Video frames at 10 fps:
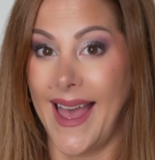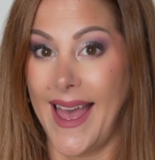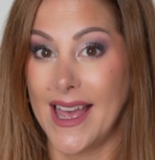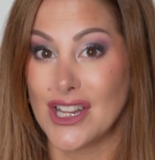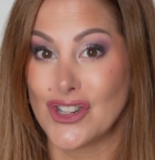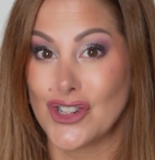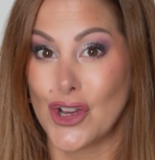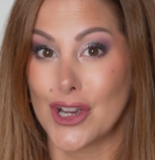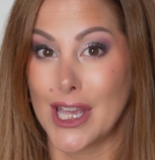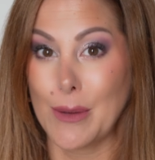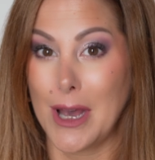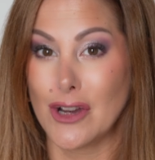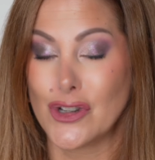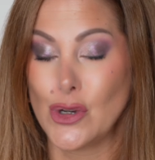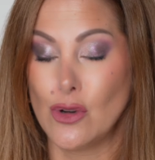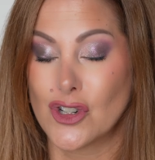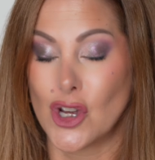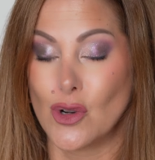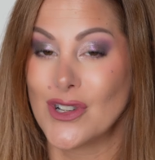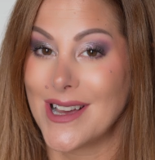And talking about cool
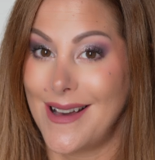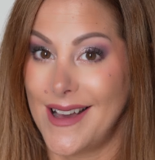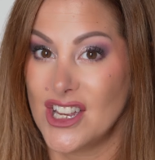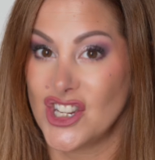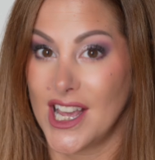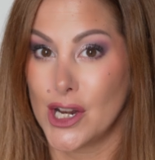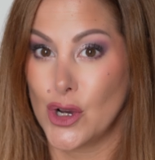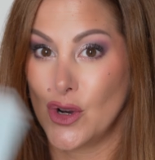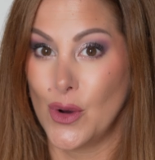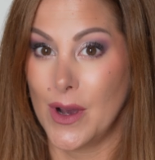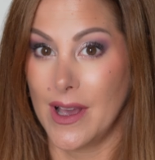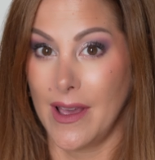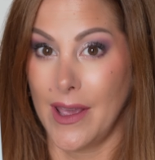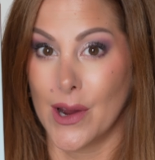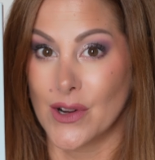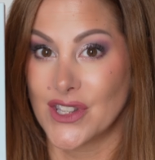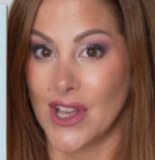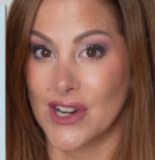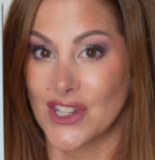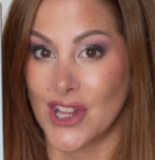toned eyeshadow, here's
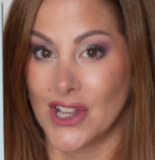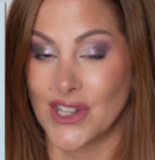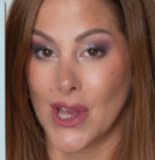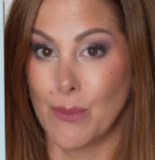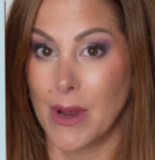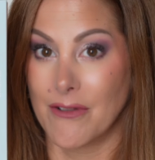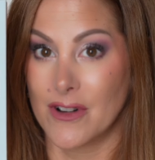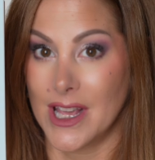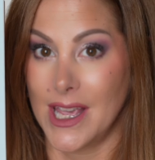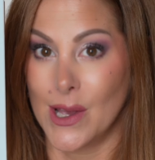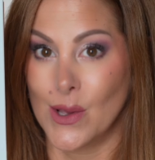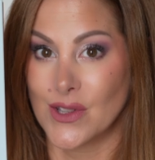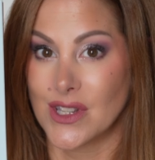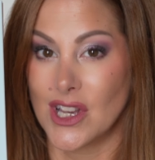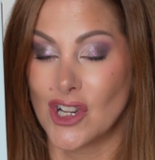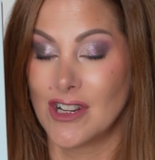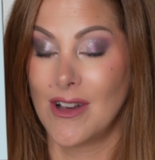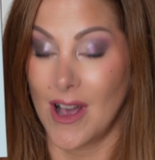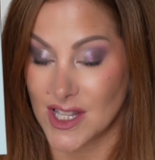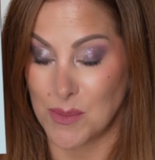Anastasia Beverly Hills
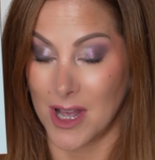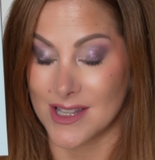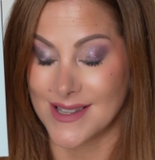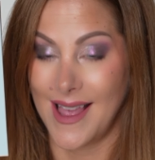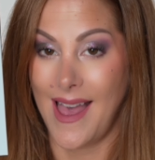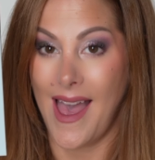Cosmos.